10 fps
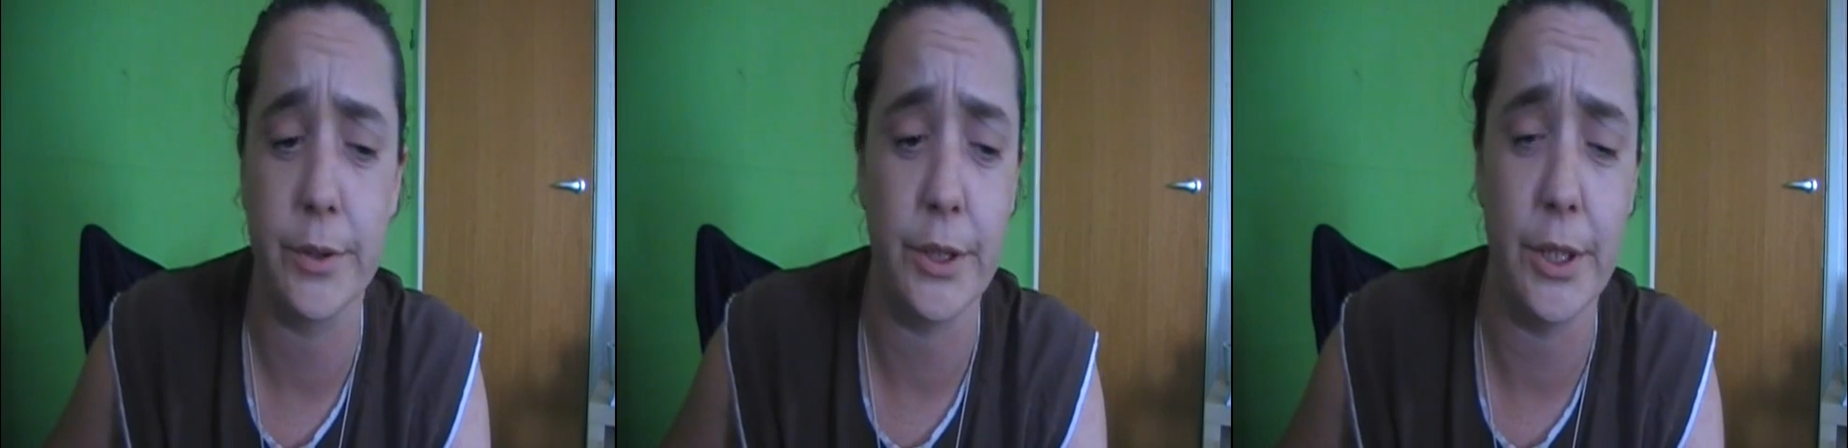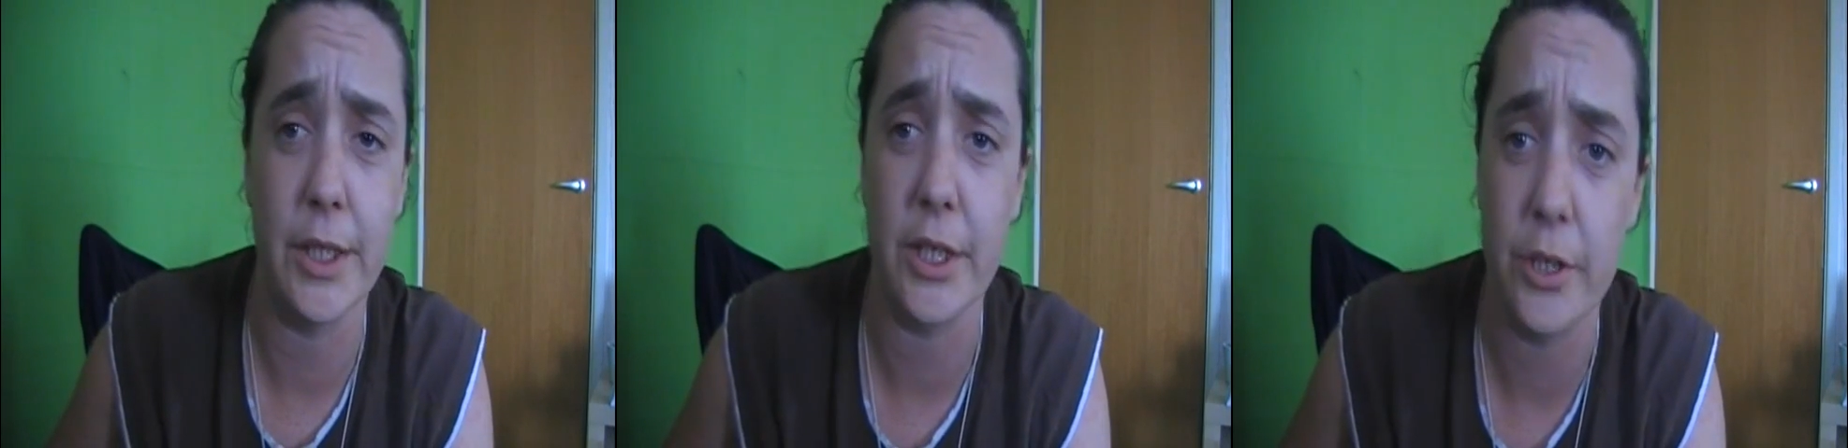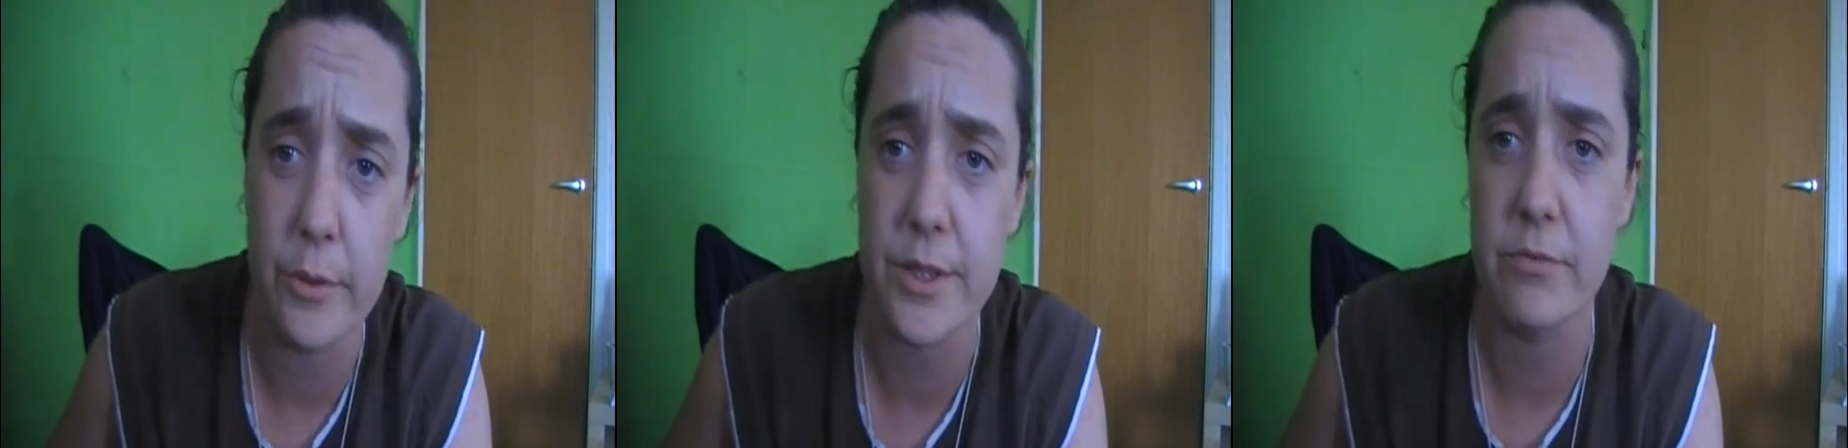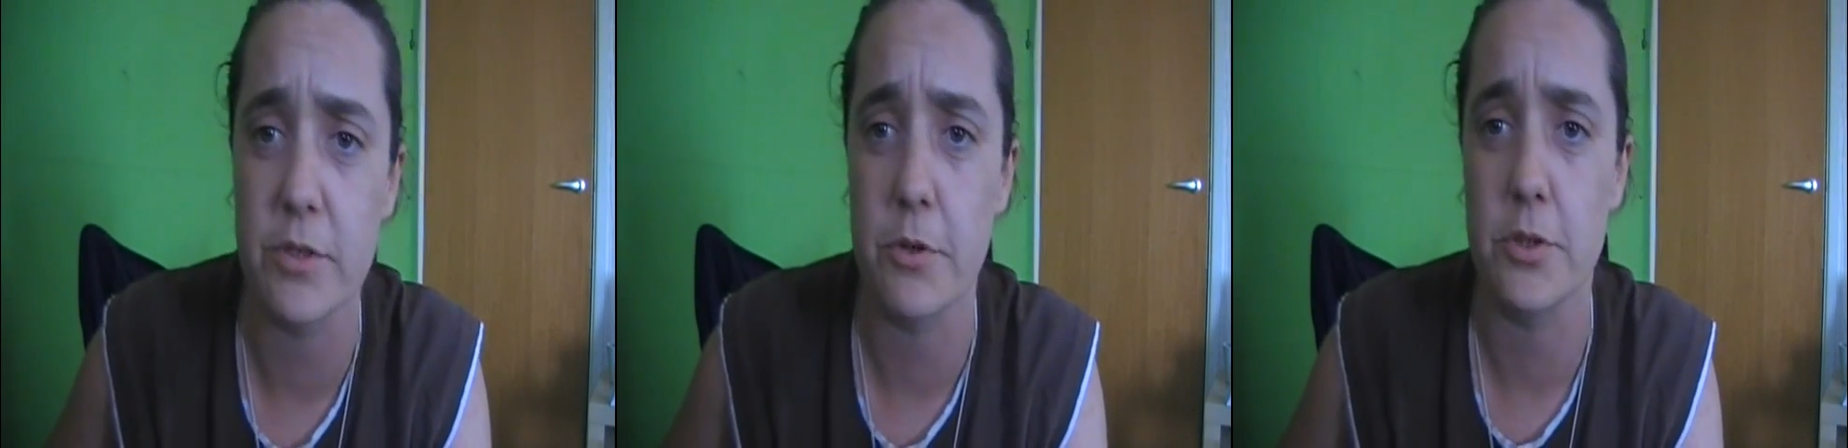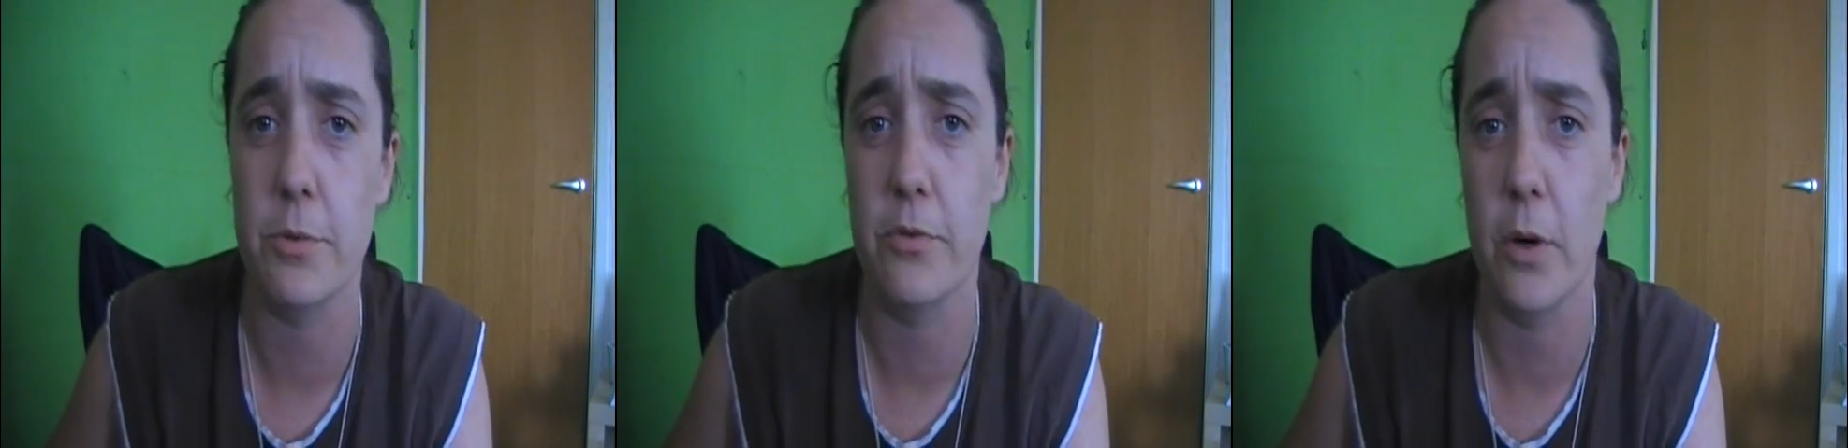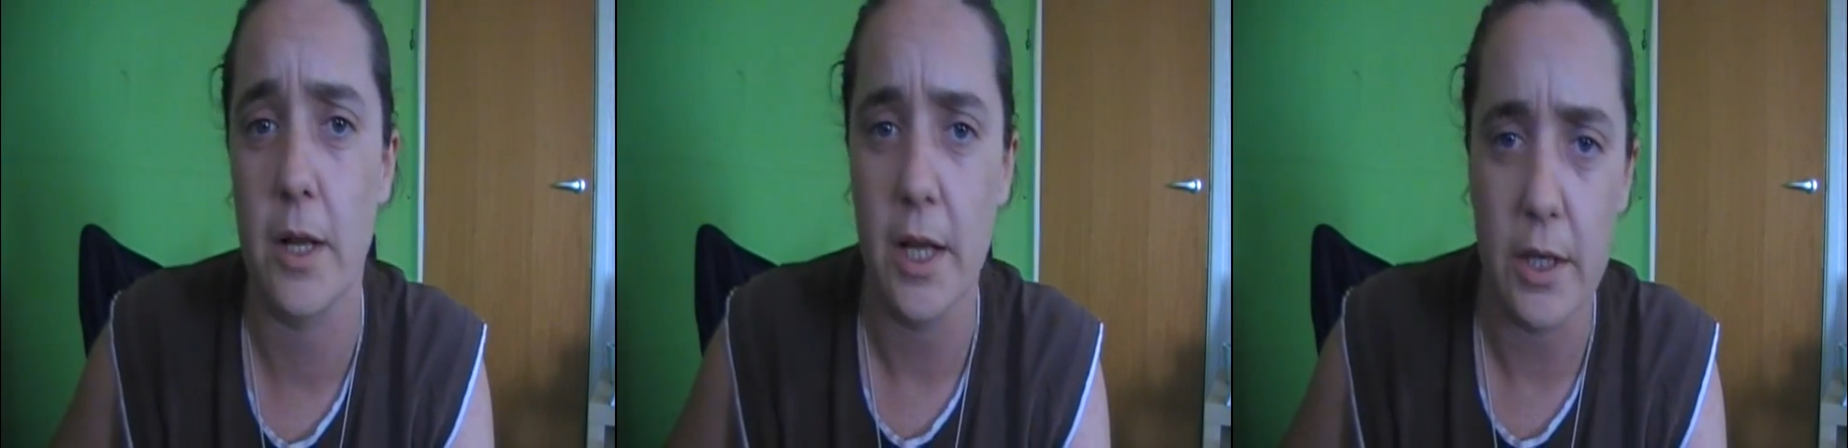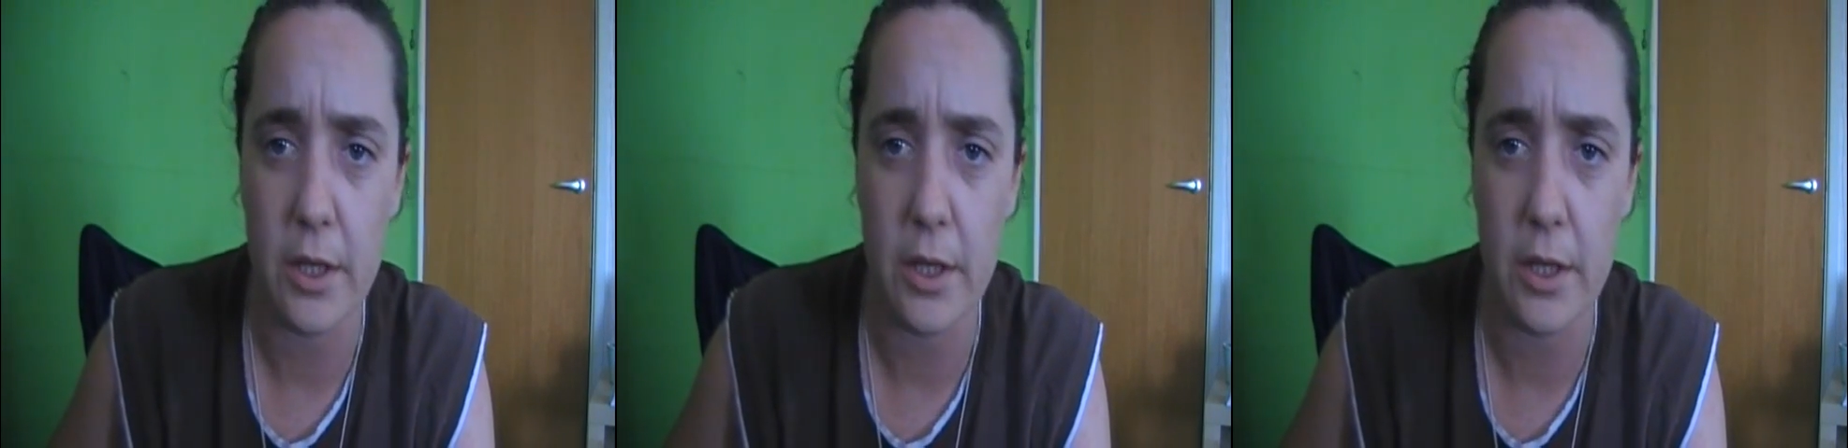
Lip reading: early, who isn't responsible for it.